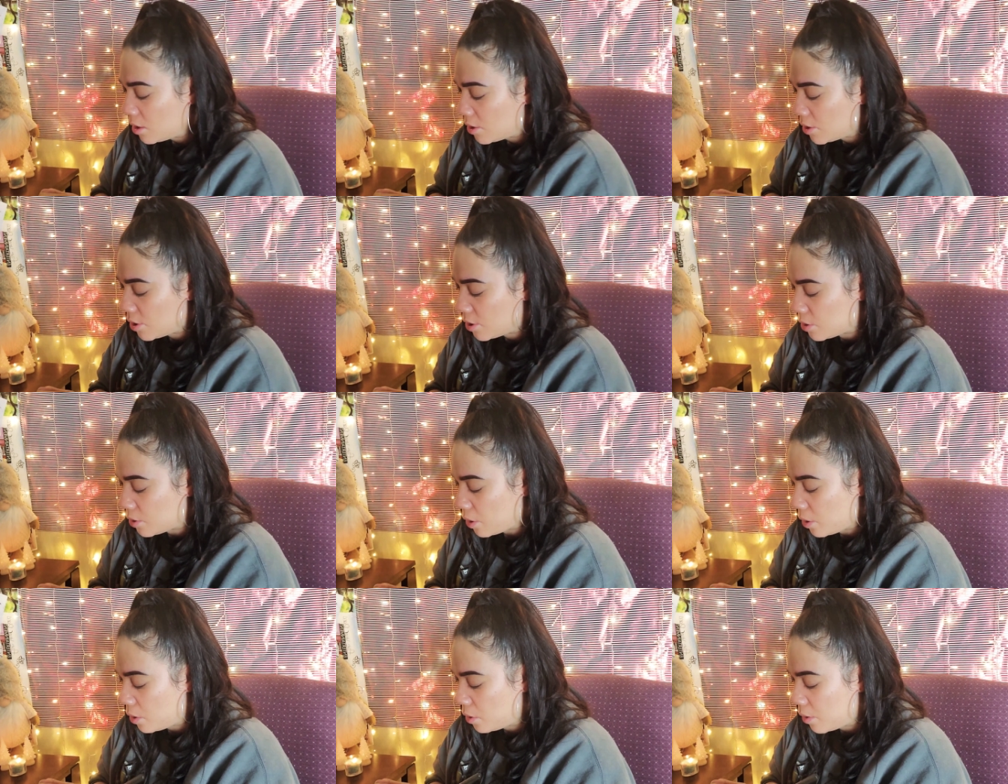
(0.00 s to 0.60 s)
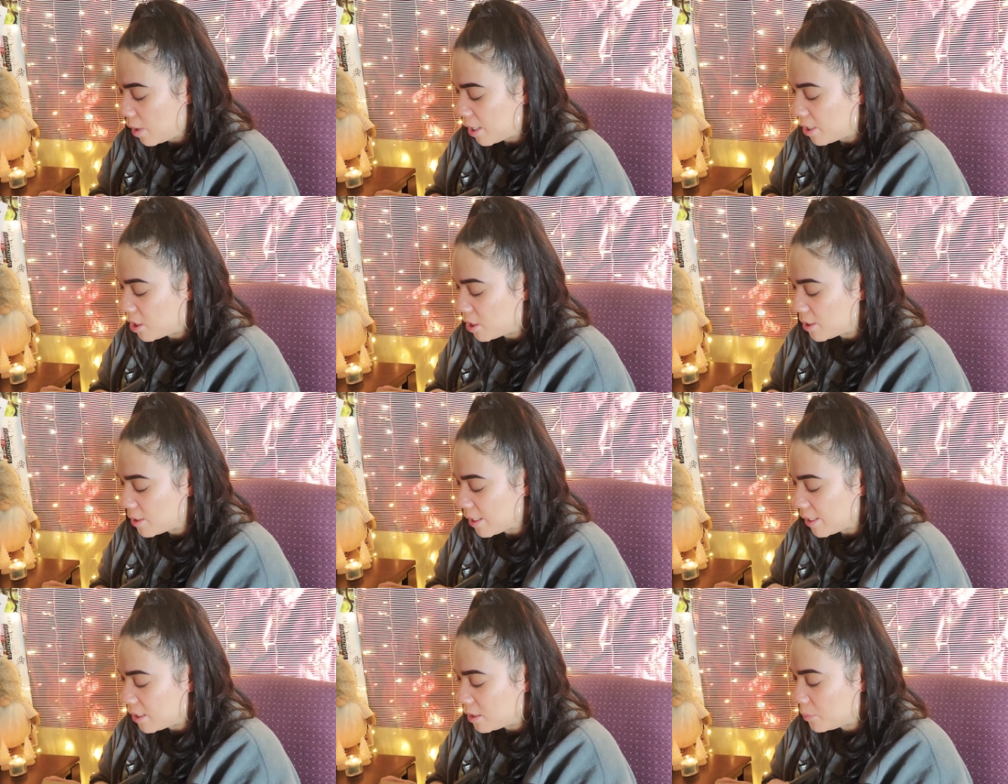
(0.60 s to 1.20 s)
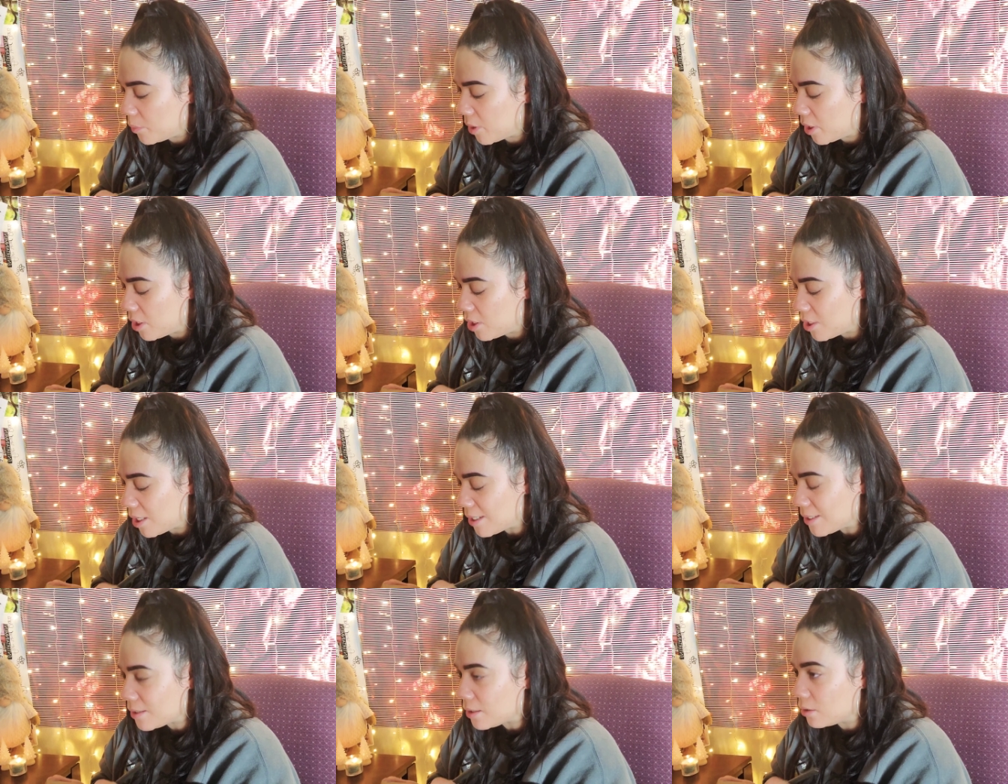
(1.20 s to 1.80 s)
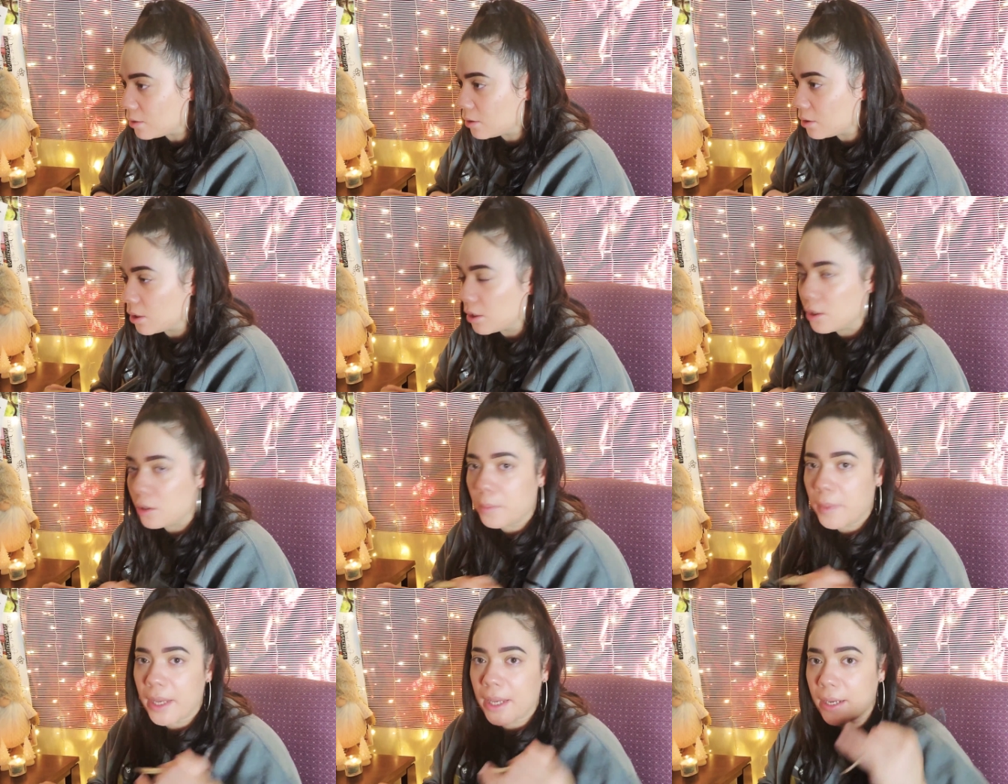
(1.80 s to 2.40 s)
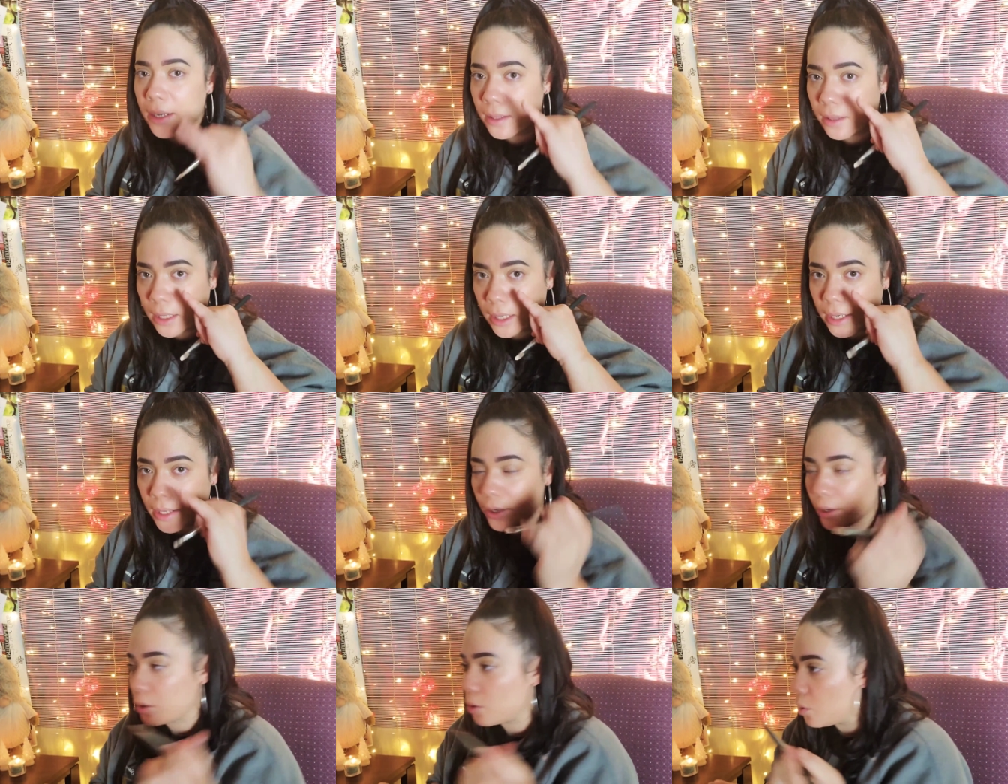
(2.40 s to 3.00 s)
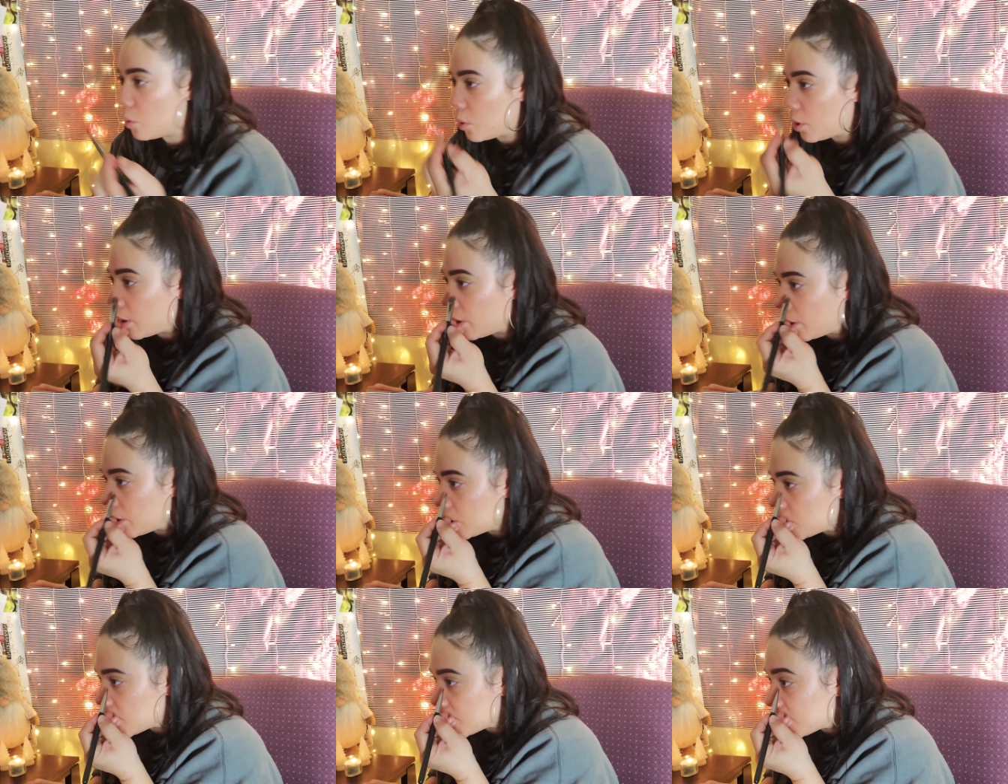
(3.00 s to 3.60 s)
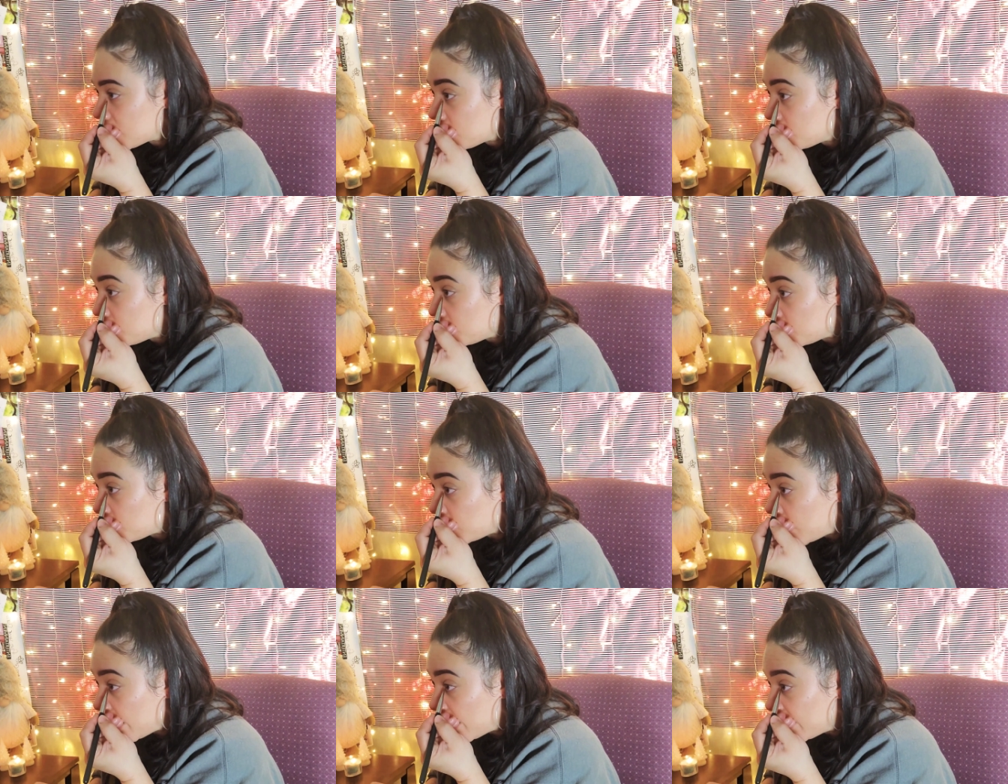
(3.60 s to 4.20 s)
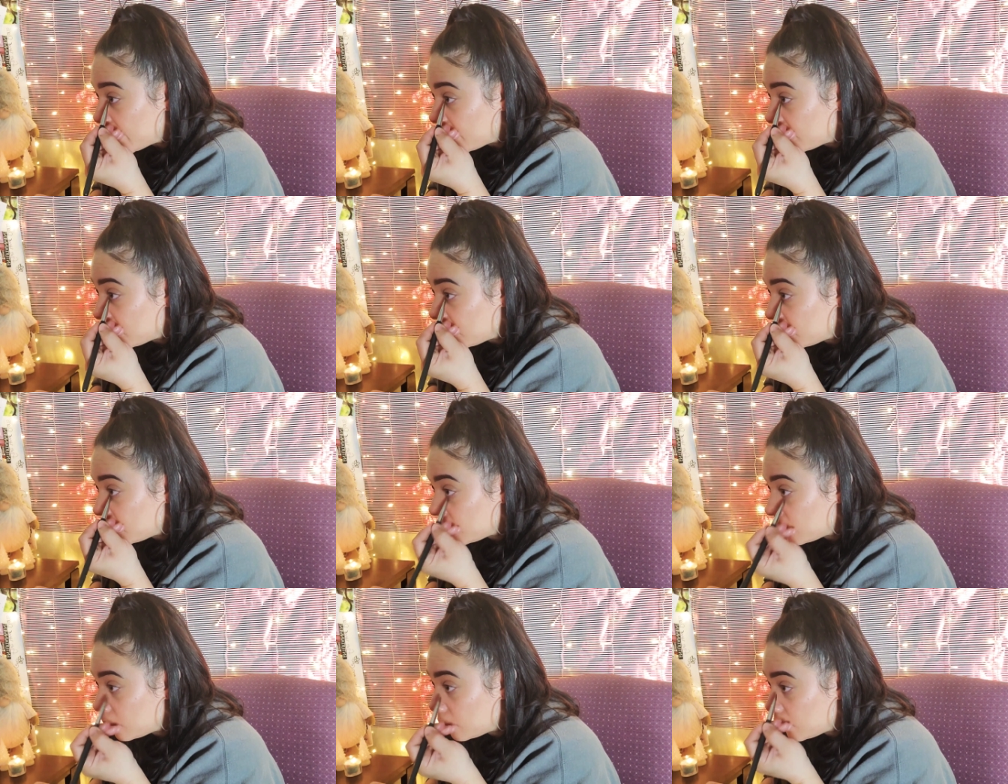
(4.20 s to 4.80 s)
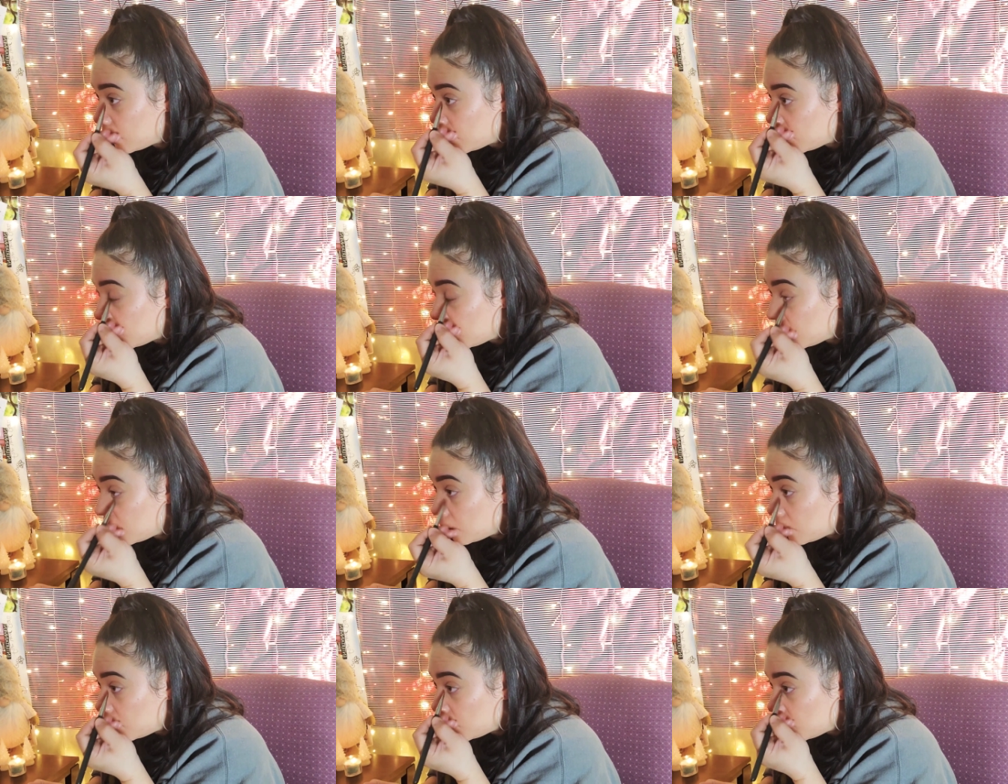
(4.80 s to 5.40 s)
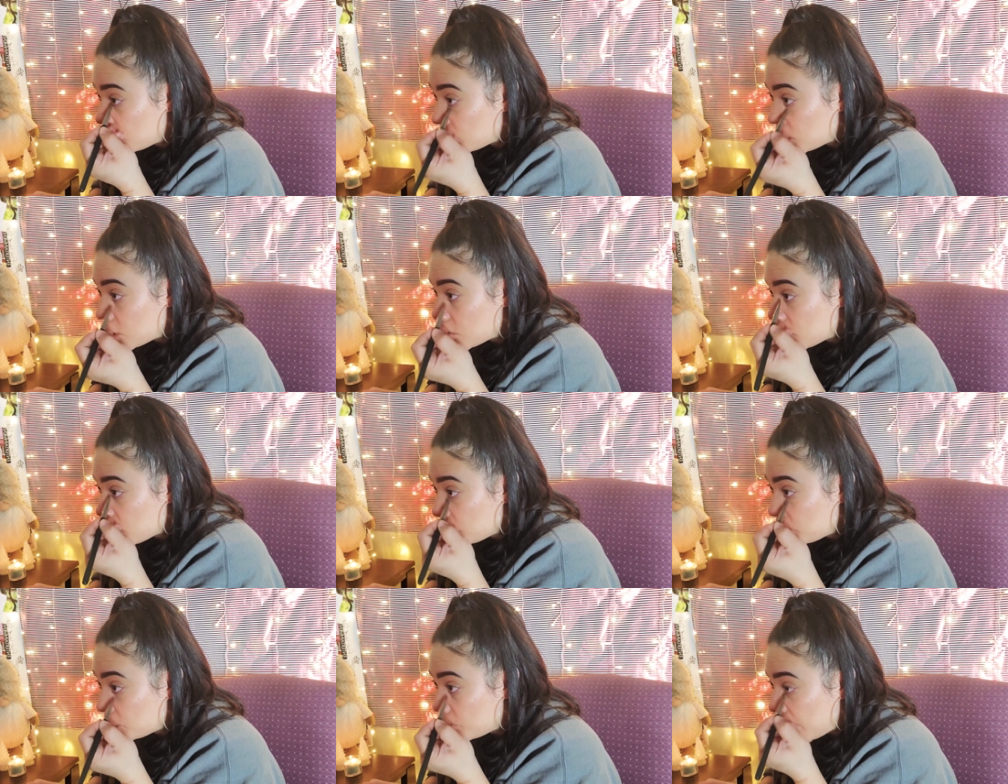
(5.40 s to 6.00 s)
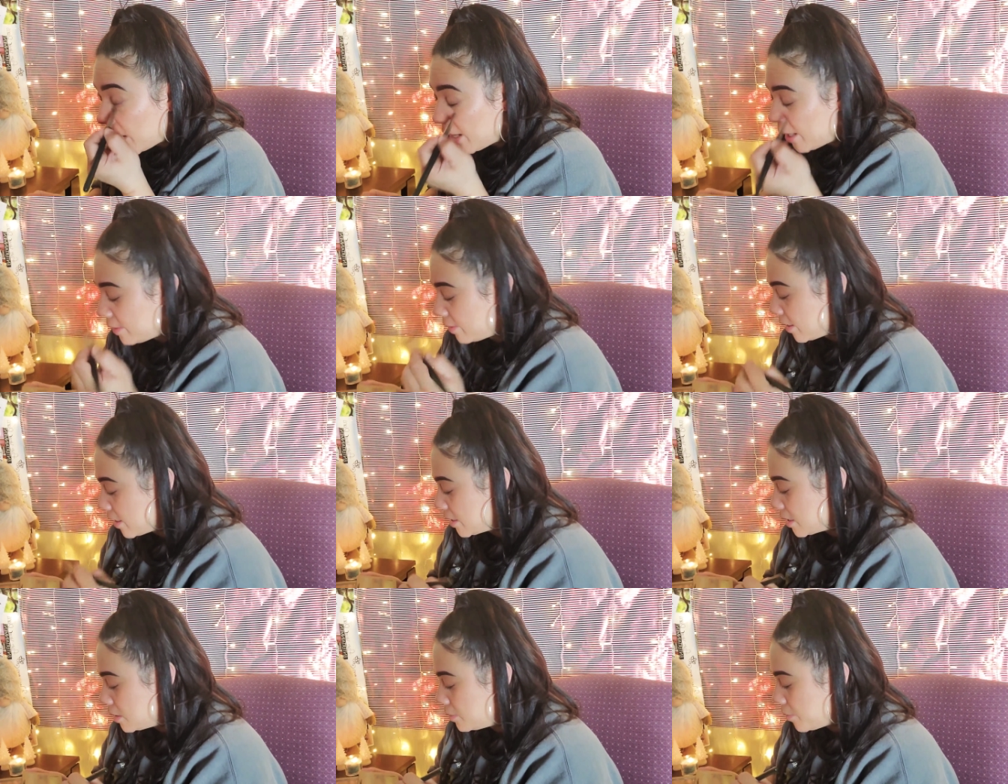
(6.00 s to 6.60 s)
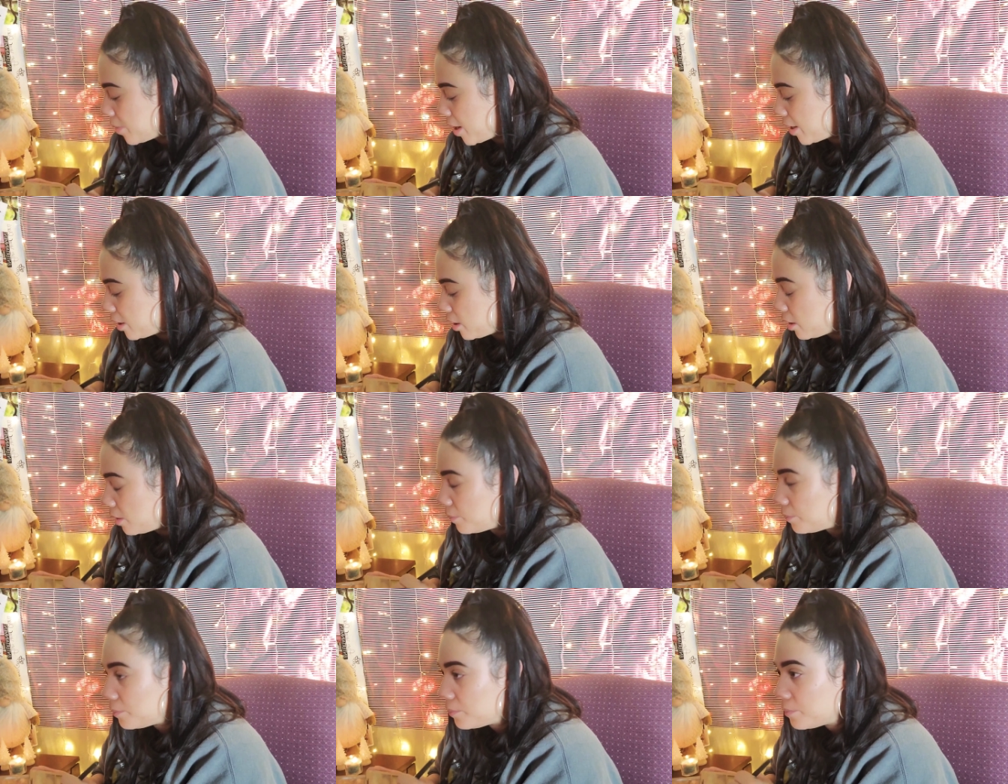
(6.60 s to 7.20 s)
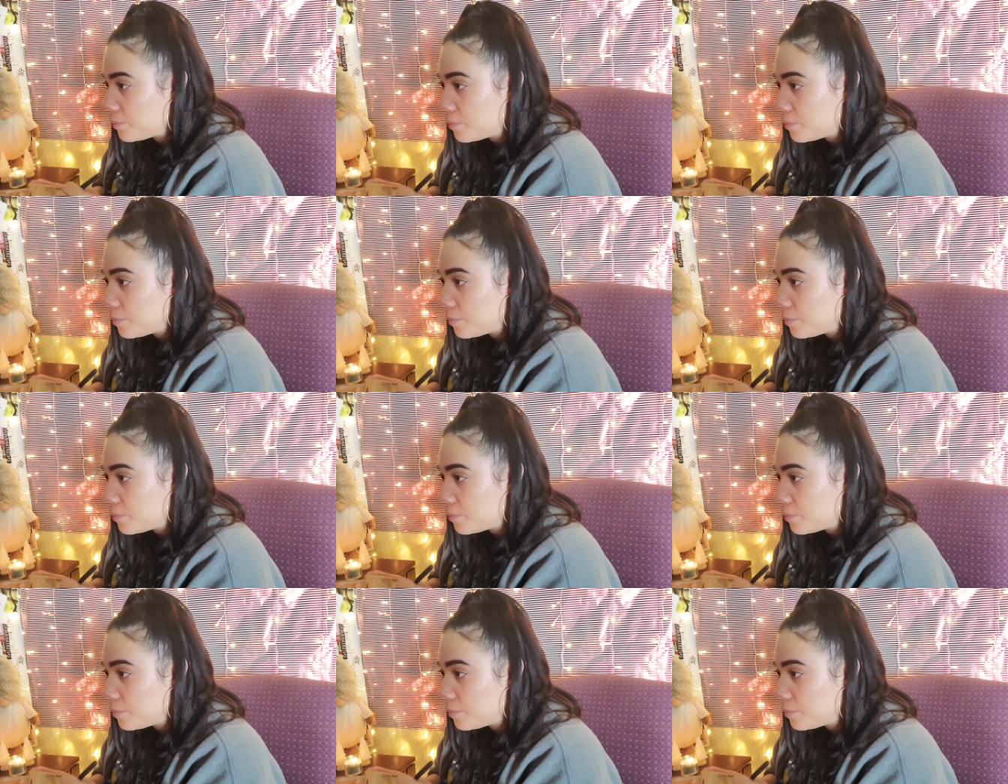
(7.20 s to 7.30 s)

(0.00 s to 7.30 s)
So I just like to put just a little bit in the inner corner just to brighten that spot up.